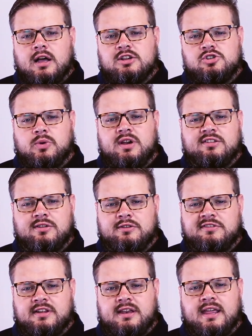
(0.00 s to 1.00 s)
Join us on
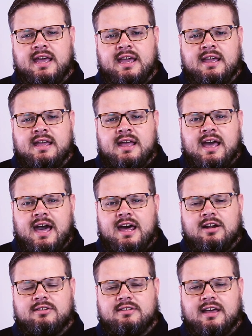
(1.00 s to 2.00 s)
Sunday
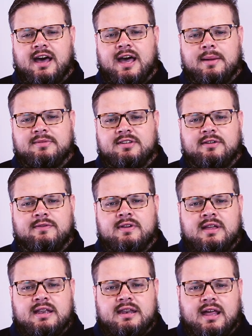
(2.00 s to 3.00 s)
at our times of
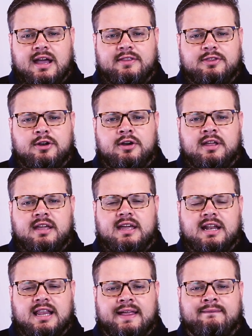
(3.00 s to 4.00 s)
9:30
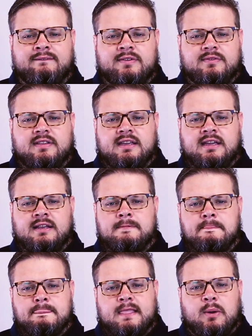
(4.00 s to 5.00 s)
and 11:15.
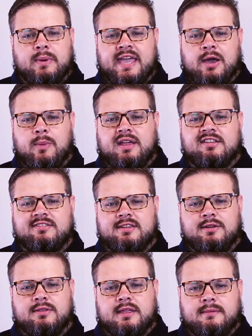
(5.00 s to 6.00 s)
We can't wait to see
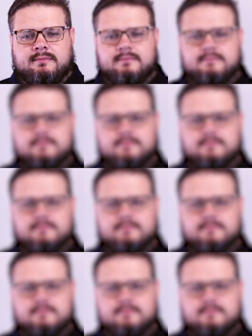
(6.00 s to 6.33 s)
you then.